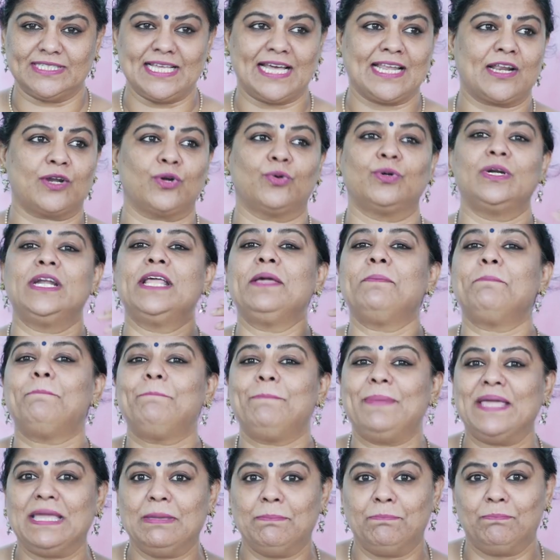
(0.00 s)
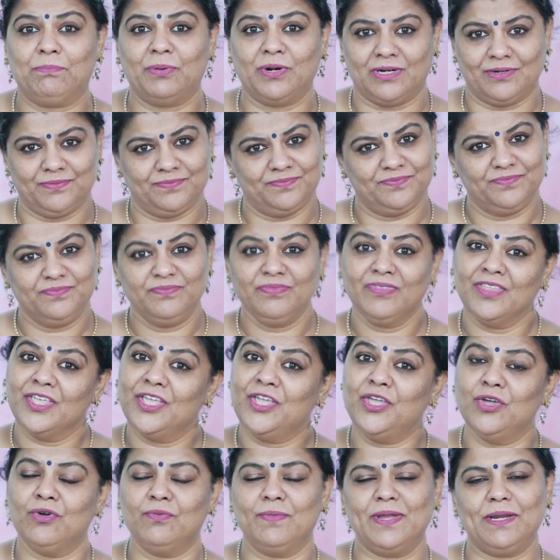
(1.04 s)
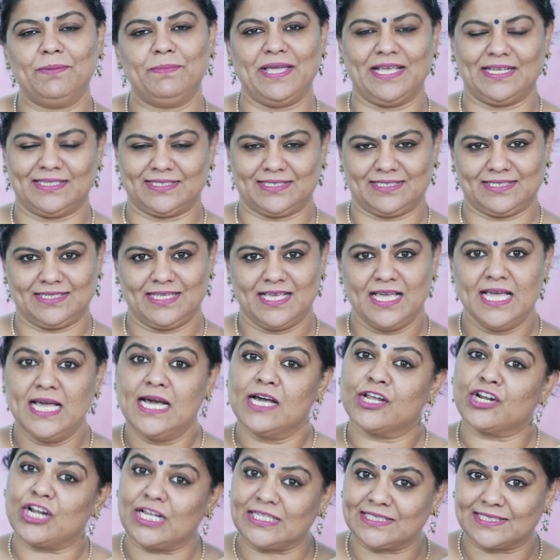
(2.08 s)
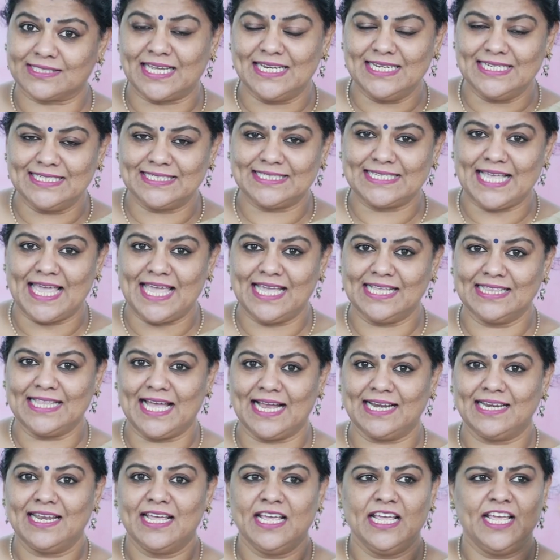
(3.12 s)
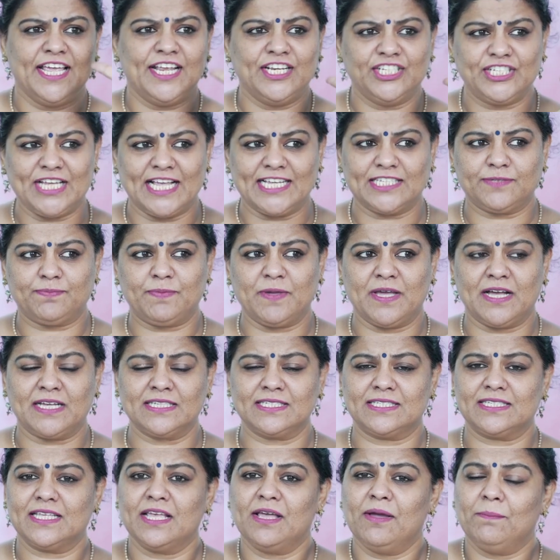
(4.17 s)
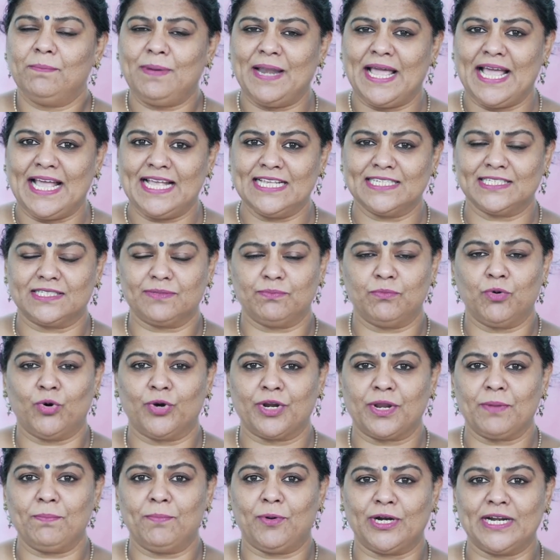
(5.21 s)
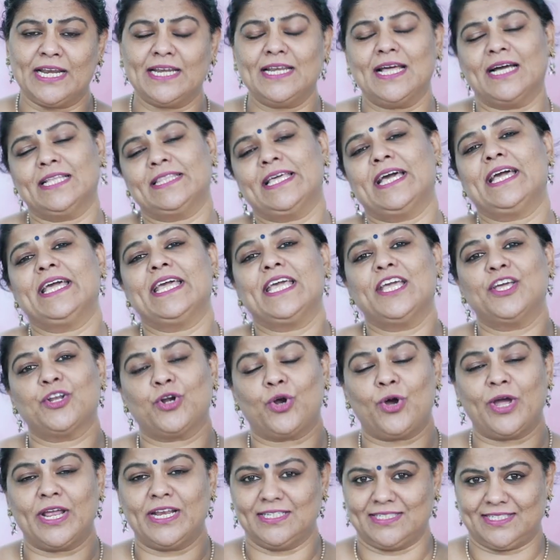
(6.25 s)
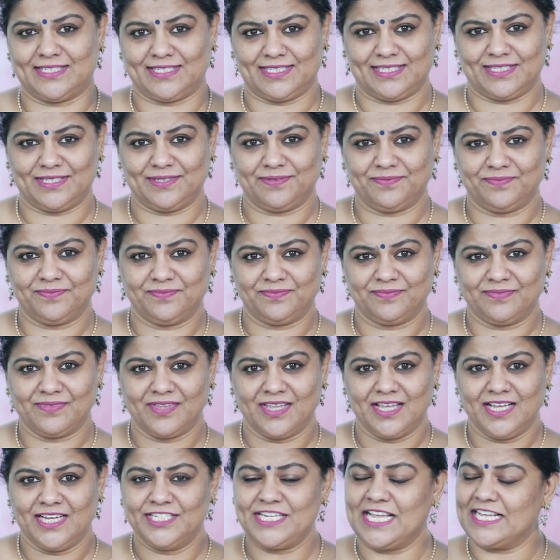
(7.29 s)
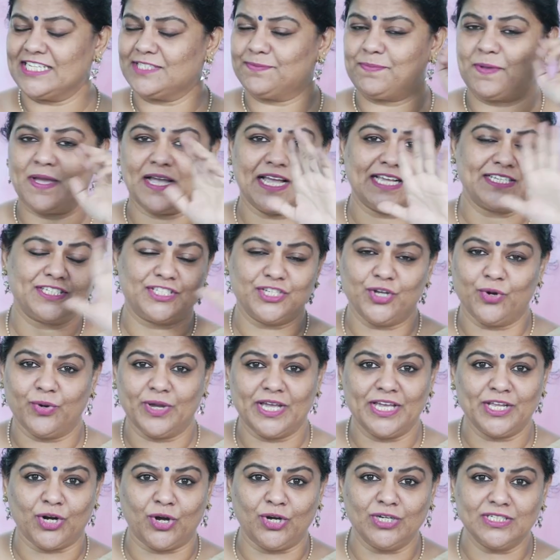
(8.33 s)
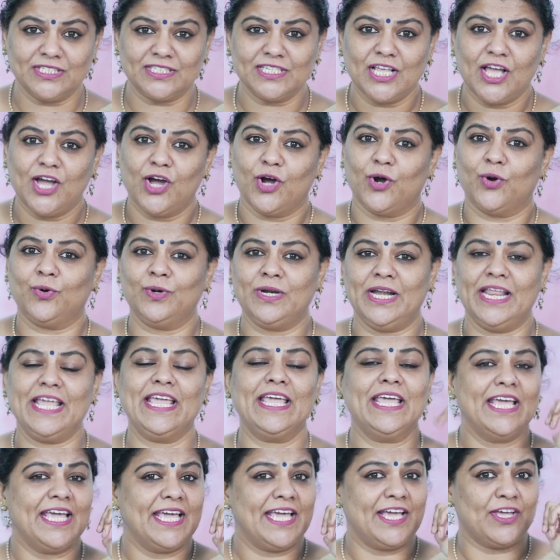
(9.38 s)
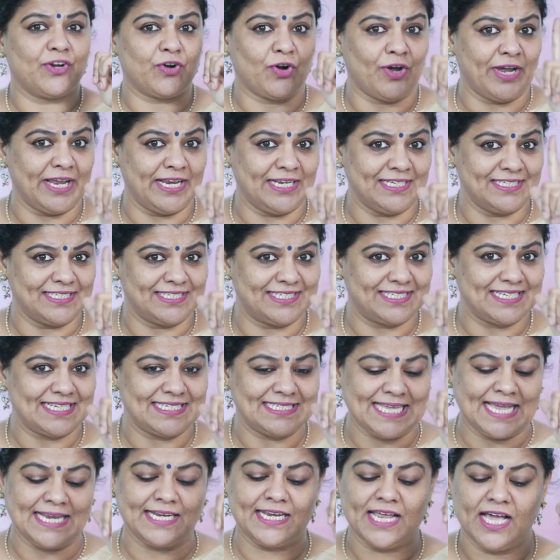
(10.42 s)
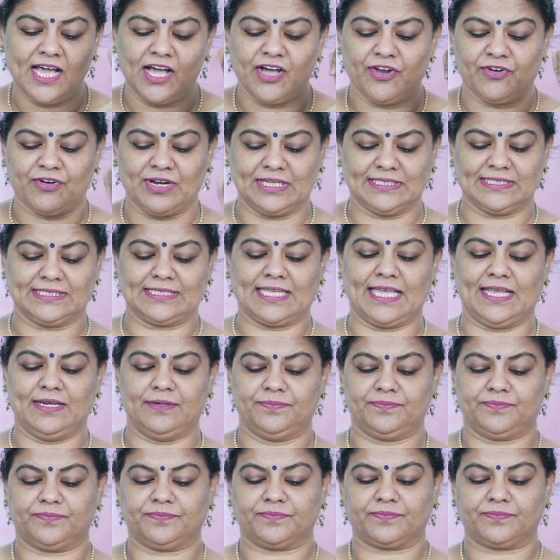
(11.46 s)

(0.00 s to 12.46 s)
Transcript: there are only people, human beings. Ruskin is saying that in Shakespeare's plays, more important are the heroines. Shakespeare has no heroes, only heroines, said Ruskin.